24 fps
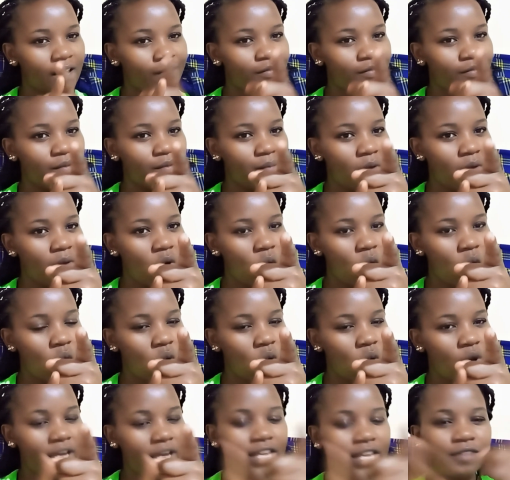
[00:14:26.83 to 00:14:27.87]
For more,
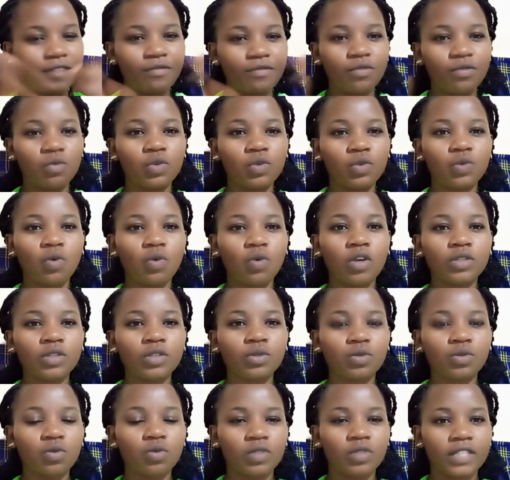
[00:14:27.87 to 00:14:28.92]
if you want
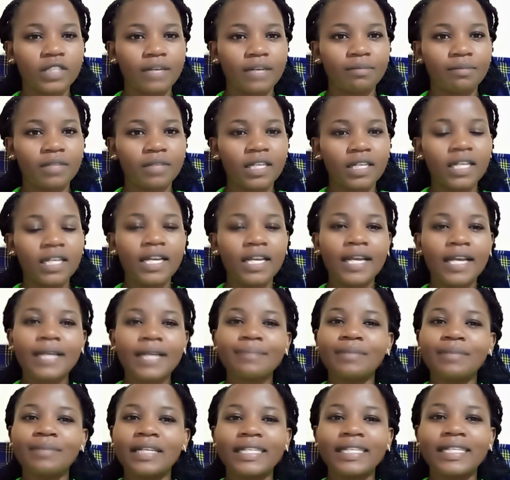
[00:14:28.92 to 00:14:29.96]
to know something,
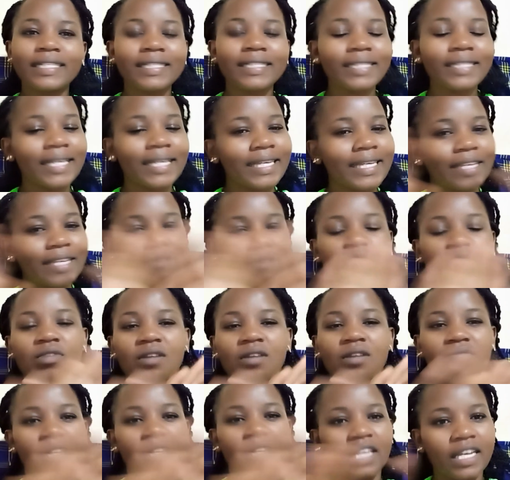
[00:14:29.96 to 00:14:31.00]
please, if you
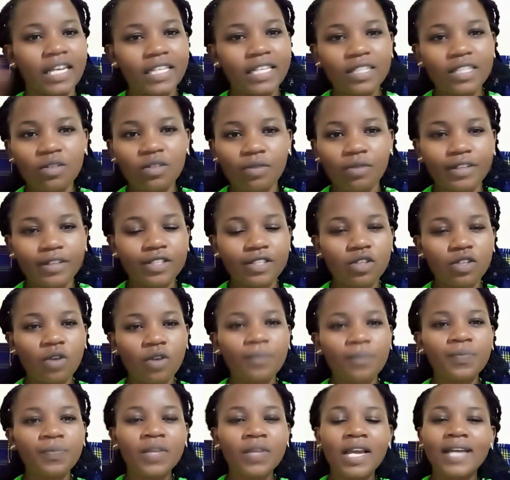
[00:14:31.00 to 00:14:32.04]
have any
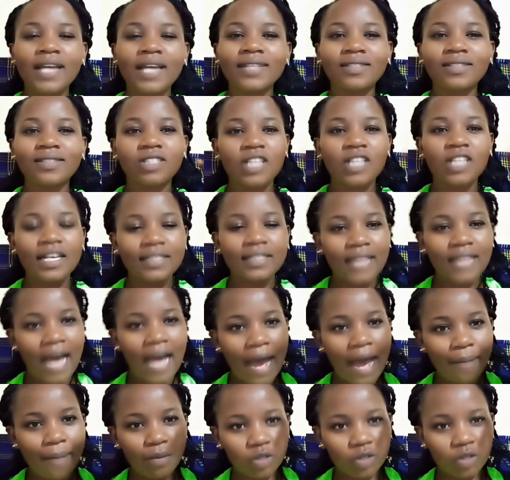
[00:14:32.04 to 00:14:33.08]
question, just
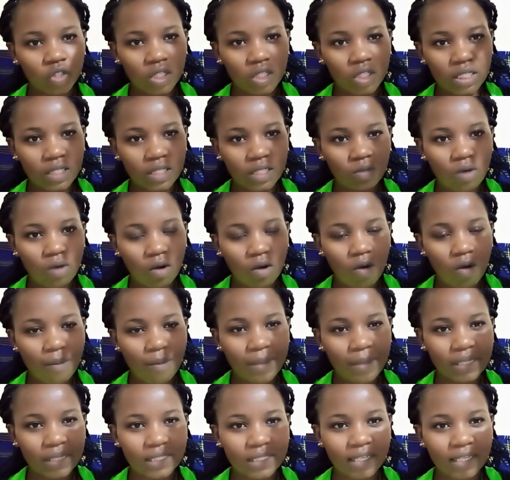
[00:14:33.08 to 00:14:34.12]
have chini kwa
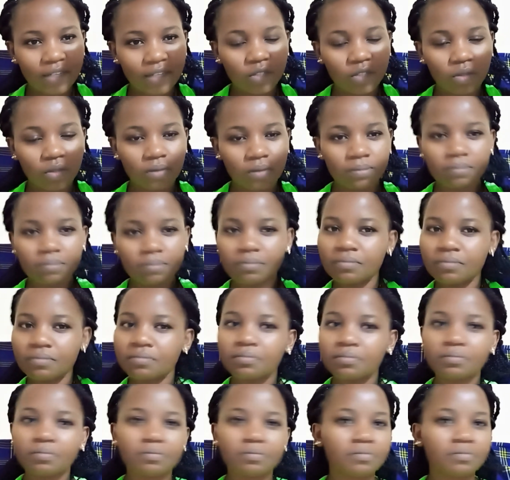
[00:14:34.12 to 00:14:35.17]
comment section.
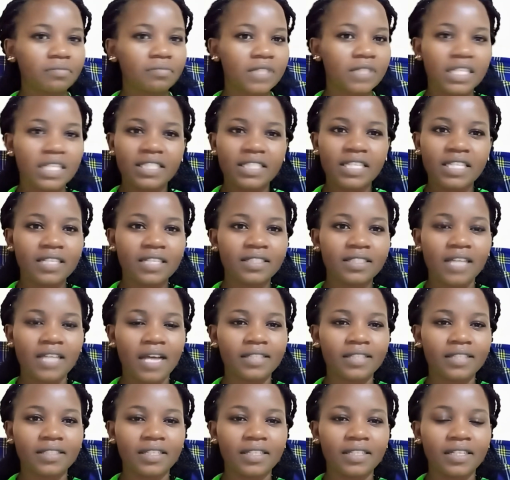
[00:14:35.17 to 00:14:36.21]
Just
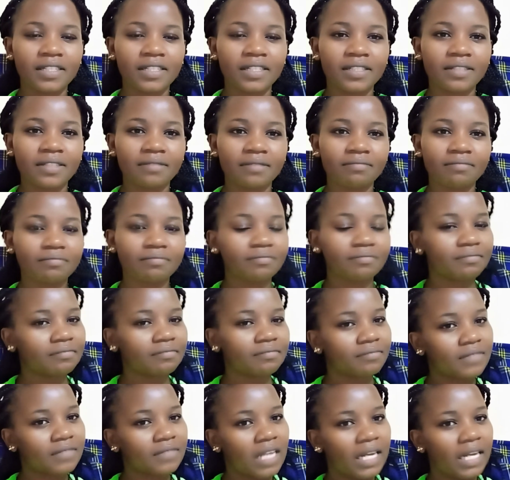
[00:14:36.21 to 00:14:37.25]
ask it.
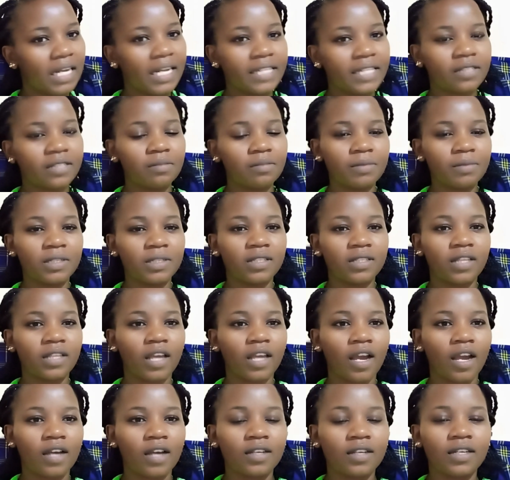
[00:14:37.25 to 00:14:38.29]
Let's meet
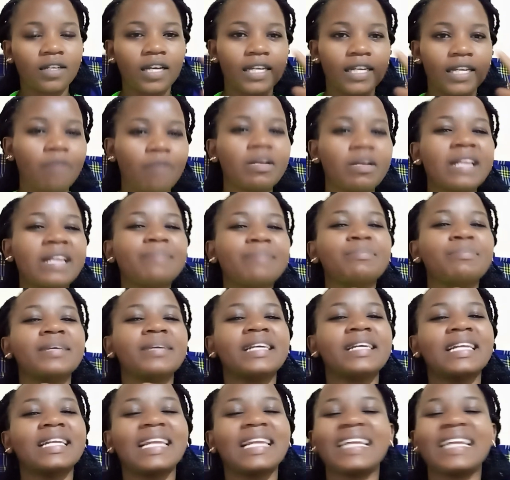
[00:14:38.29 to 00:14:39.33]
there. I will be
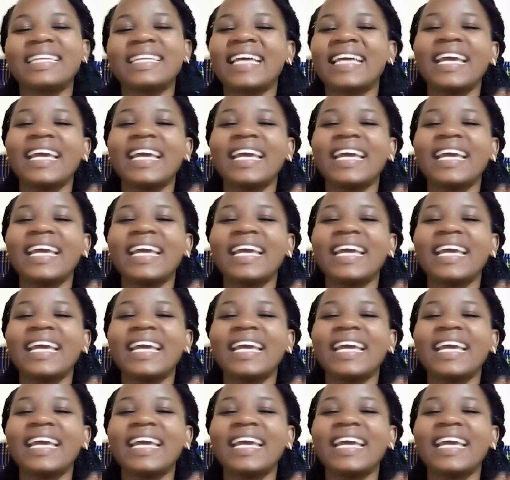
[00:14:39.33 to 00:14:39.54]
glad.